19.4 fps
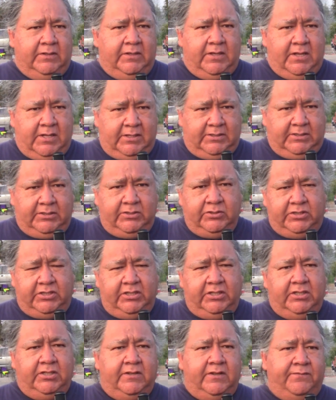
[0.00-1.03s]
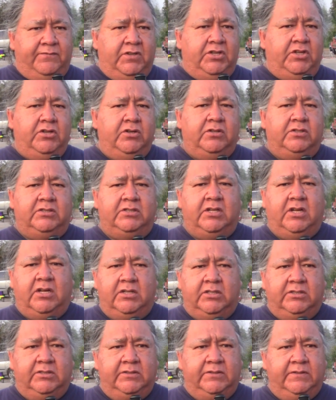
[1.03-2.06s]
As you've seen the videos
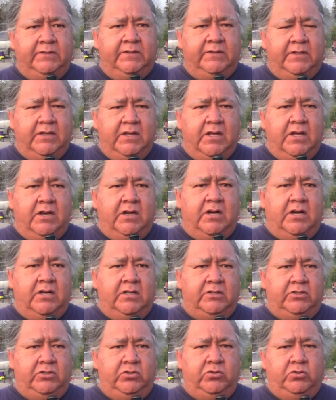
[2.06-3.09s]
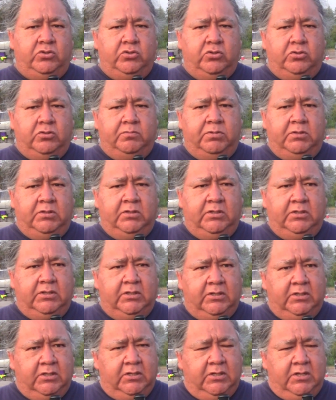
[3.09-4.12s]
on YouTube,
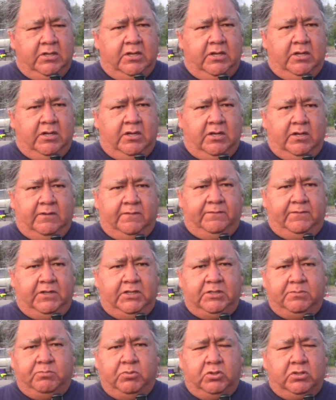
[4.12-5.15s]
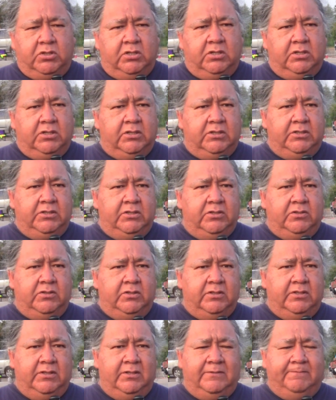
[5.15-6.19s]
Facebook,
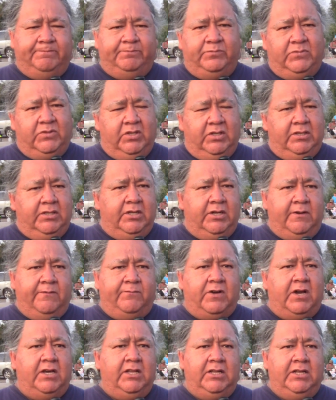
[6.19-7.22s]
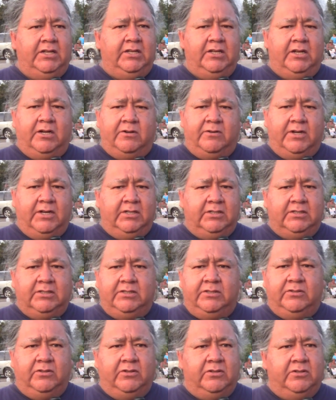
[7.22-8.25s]
they're violating our rights.
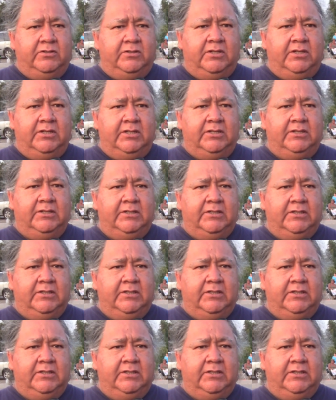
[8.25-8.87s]
Like